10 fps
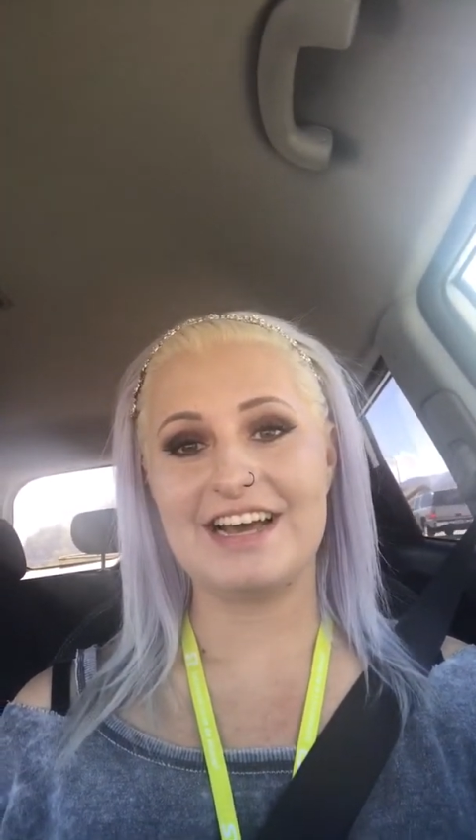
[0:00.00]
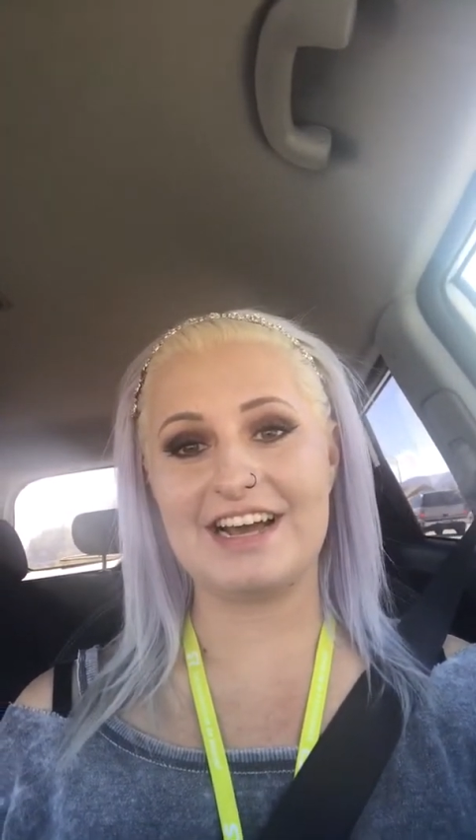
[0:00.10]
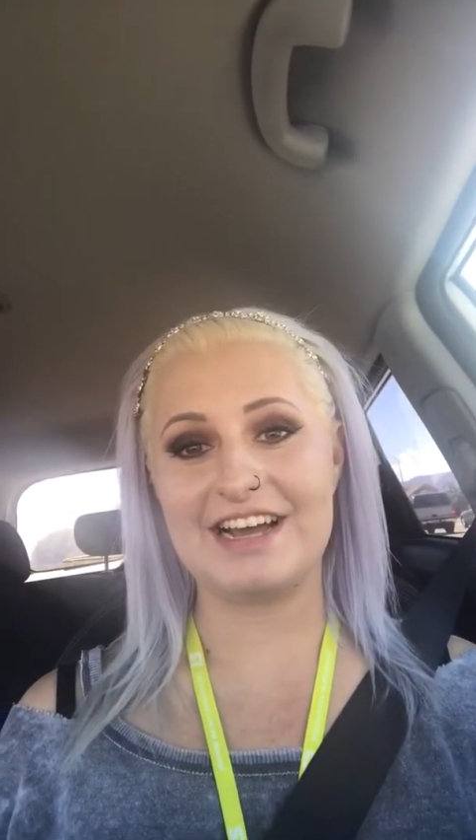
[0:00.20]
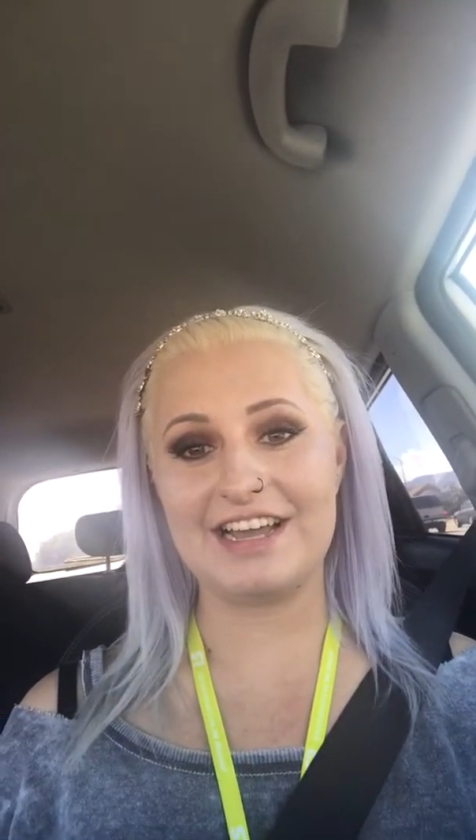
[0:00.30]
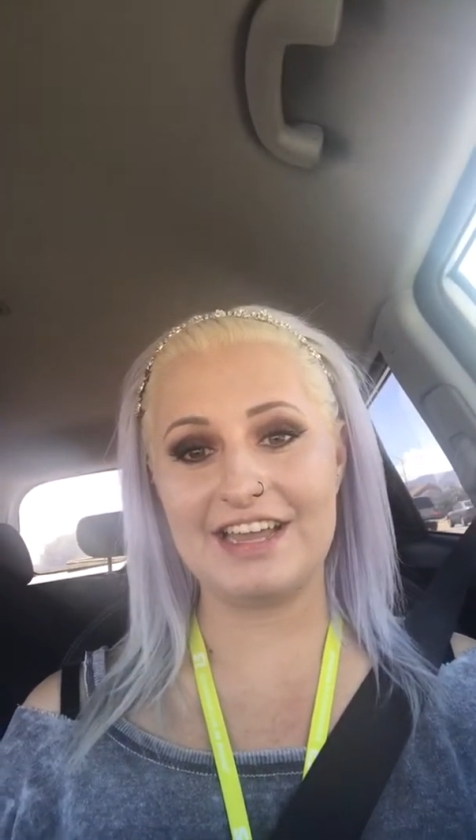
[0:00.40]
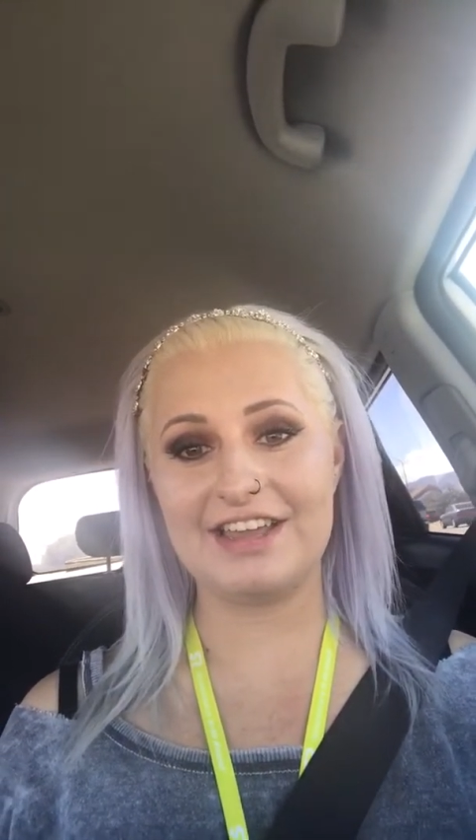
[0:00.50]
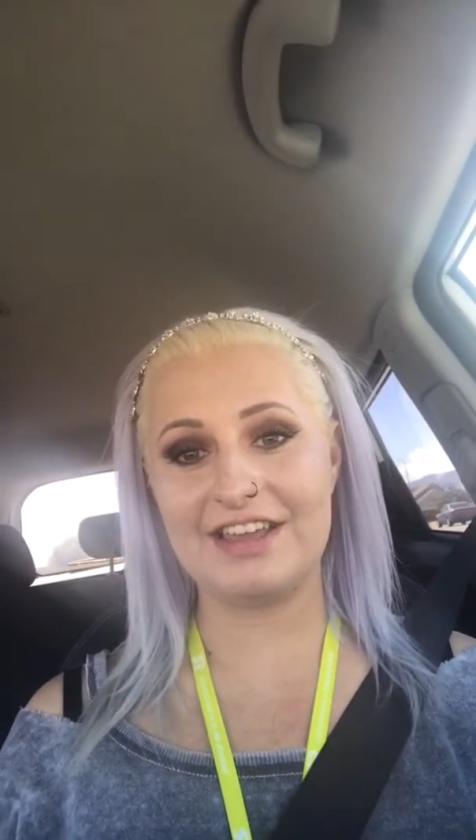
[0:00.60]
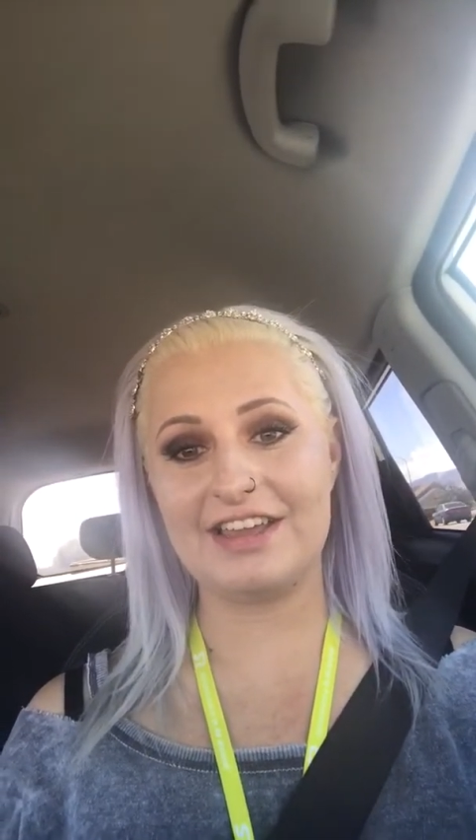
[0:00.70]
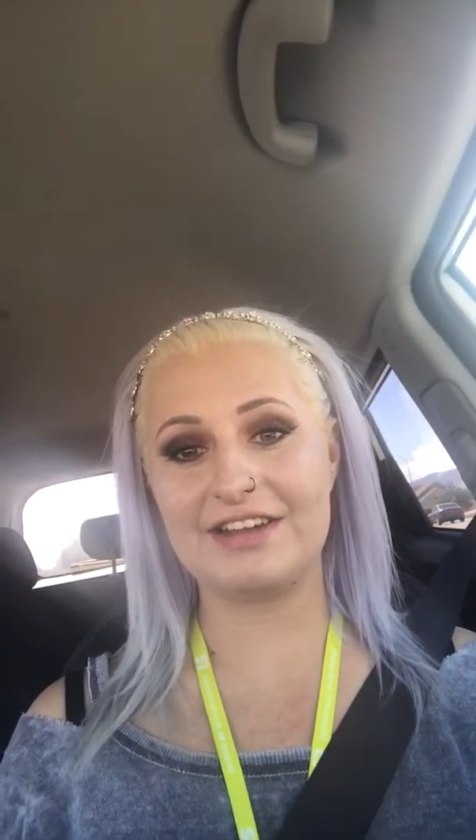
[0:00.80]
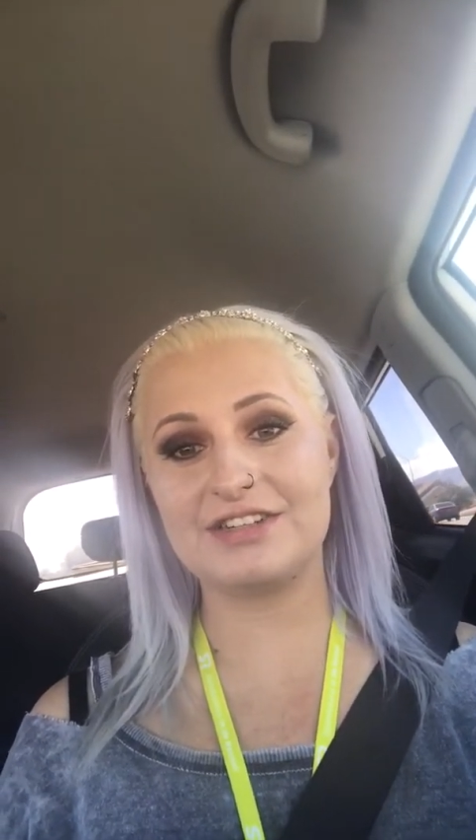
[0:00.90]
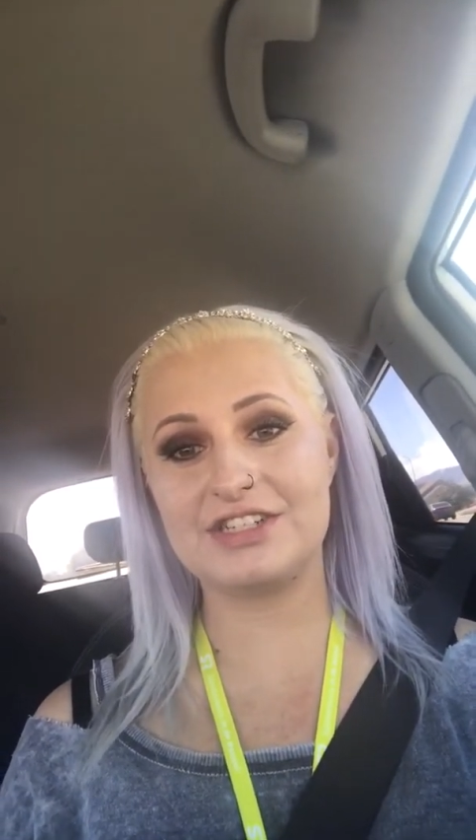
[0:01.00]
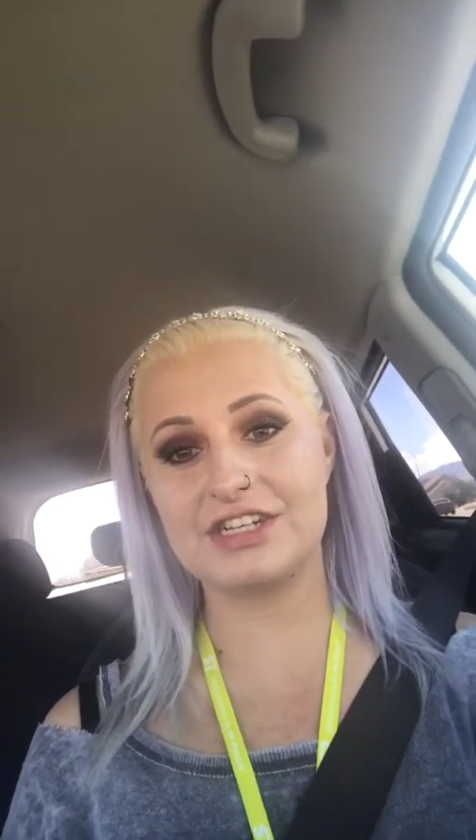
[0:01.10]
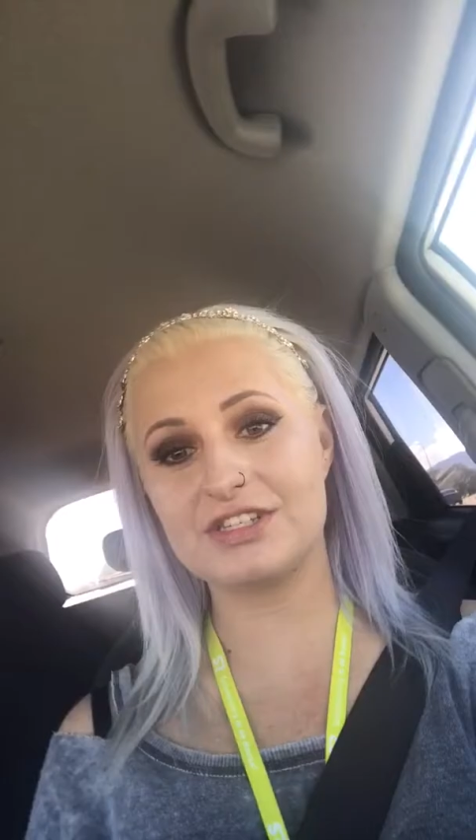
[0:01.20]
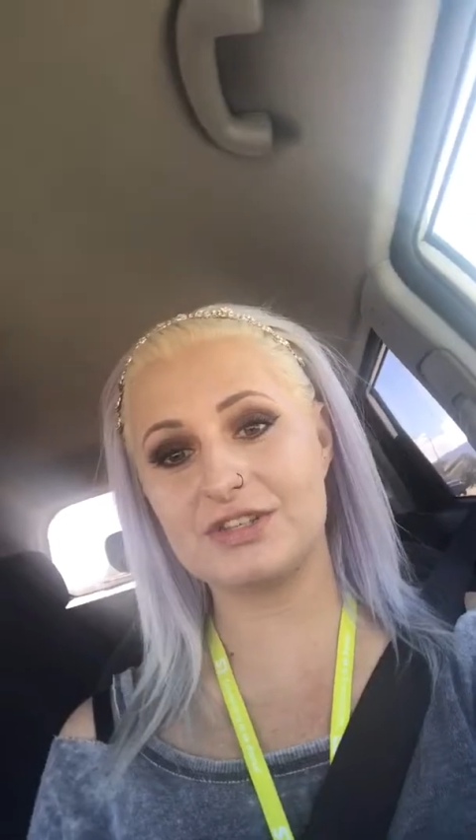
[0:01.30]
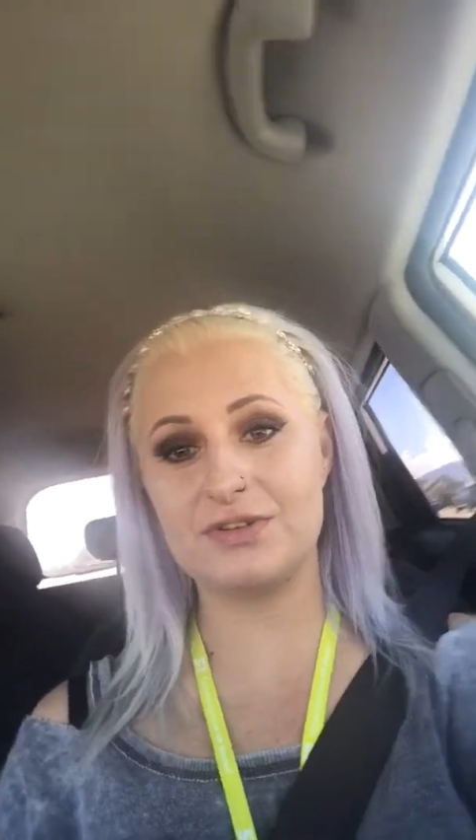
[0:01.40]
I just